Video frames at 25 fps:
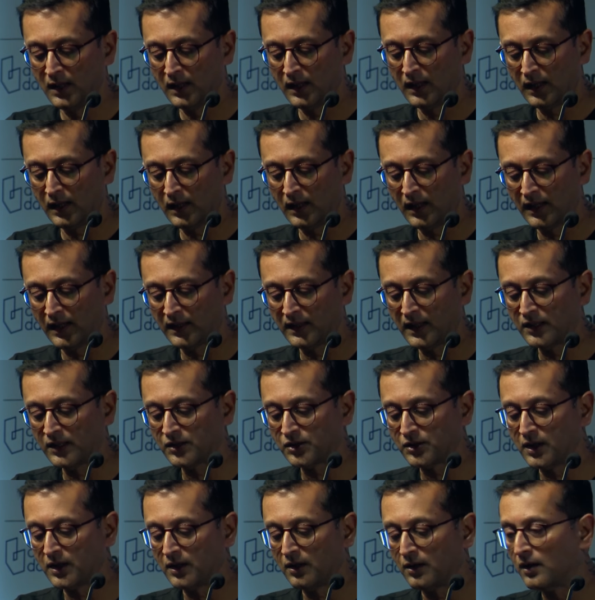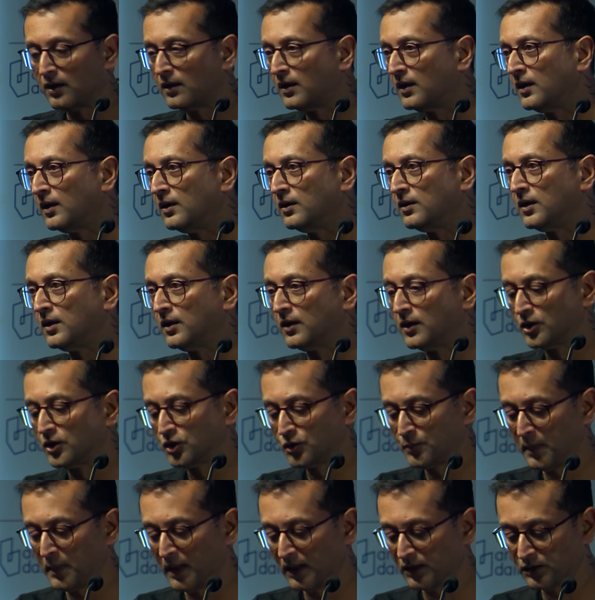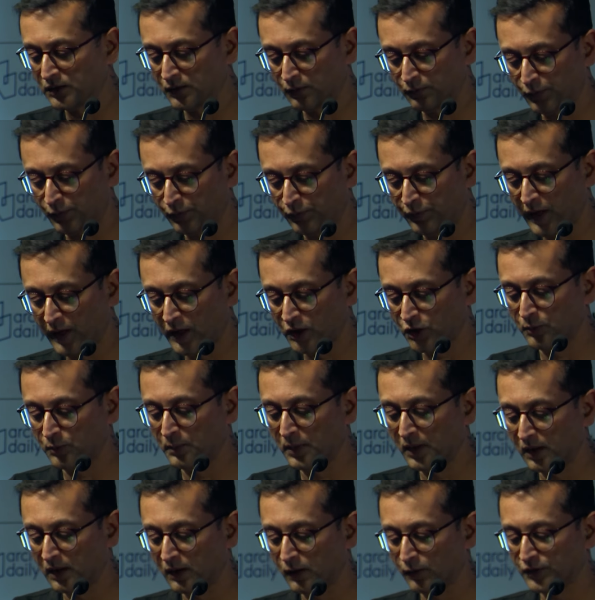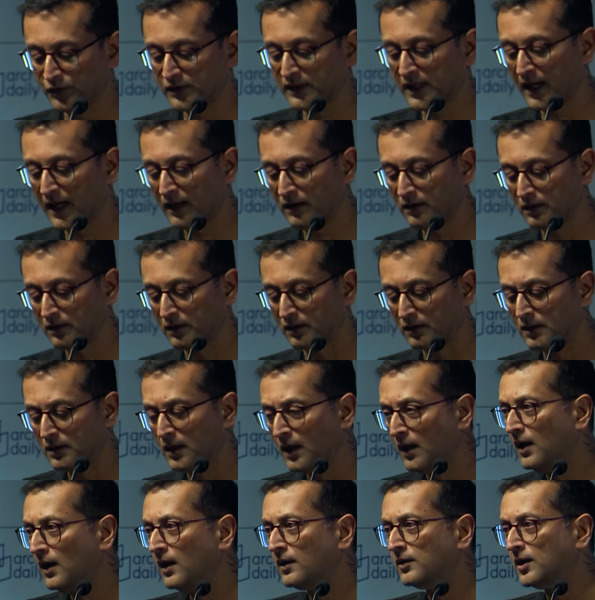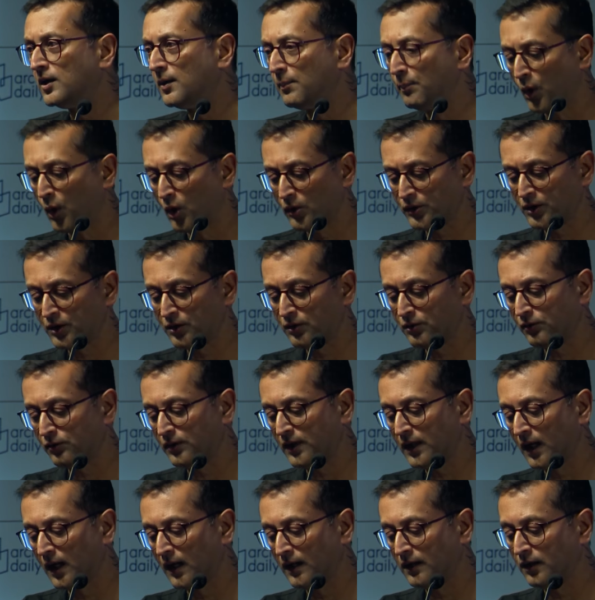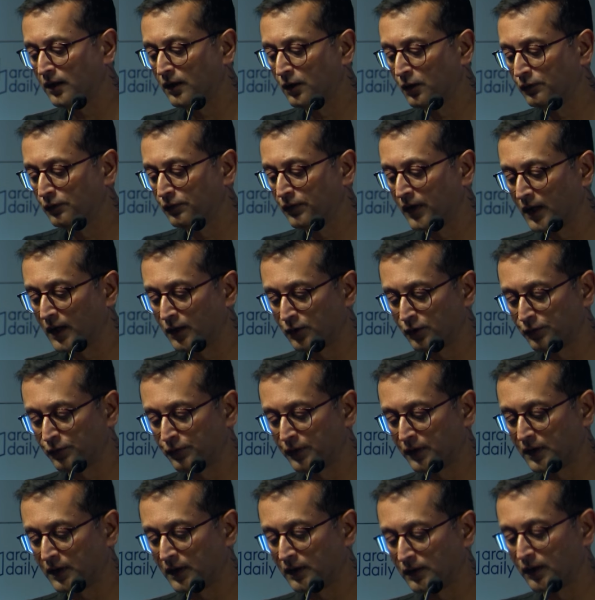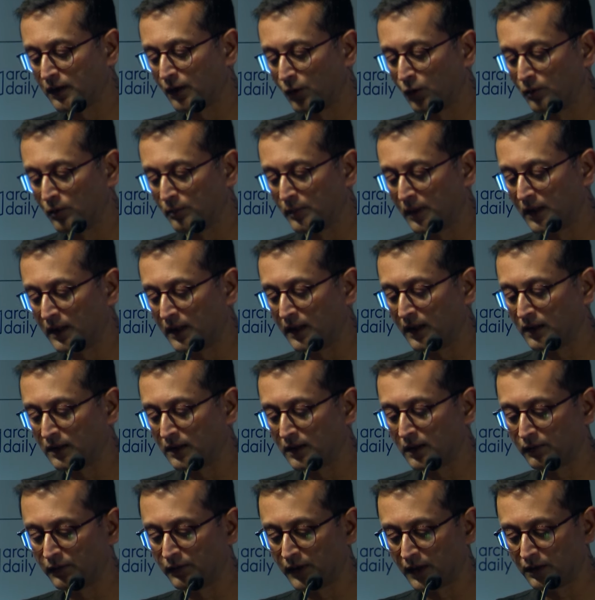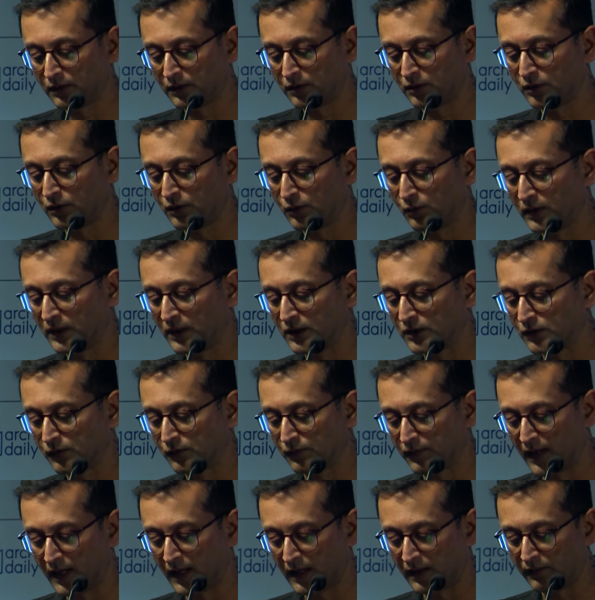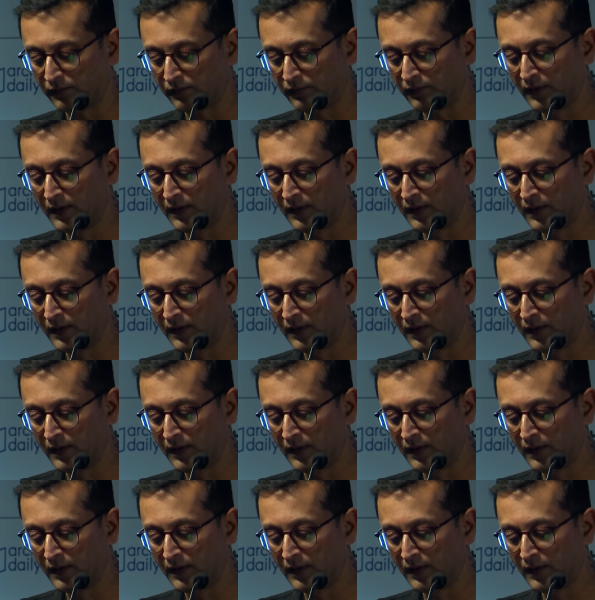and exterior and interior specs of a fresh build of standard. They bought into the idea of retrofitting the old building and giving it a new lease of life.